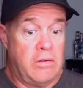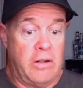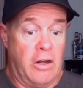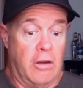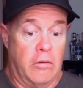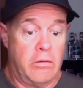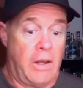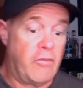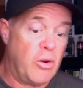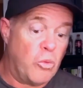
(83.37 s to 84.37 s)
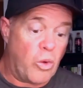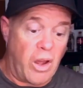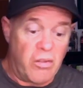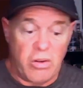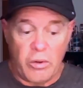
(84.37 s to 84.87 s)

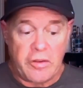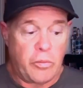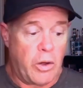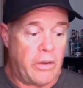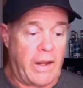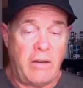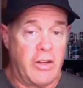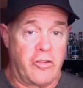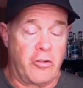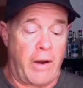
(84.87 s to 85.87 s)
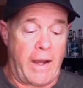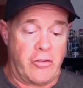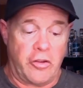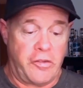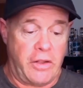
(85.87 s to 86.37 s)
Every once in a while, not even a scratch,
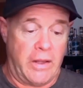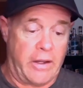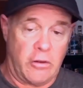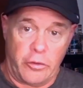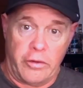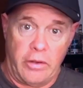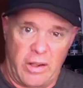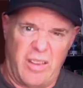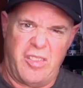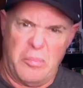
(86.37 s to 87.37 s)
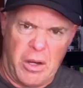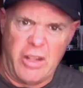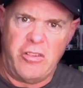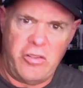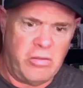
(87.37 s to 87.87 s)
I'll see like like a
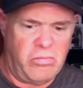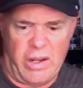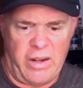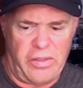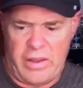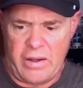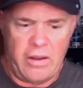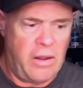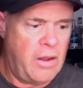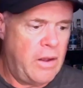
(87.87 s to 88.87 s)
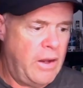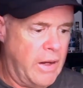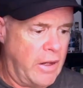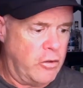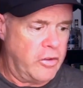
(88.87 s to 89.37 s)
smudge kind of thing, and
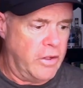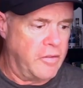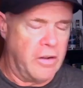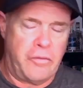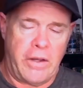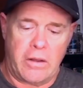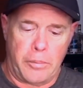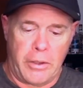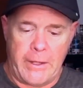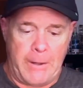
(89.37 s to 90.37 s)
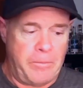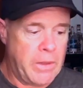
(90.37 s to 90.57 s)
that usually doesn't affect the play.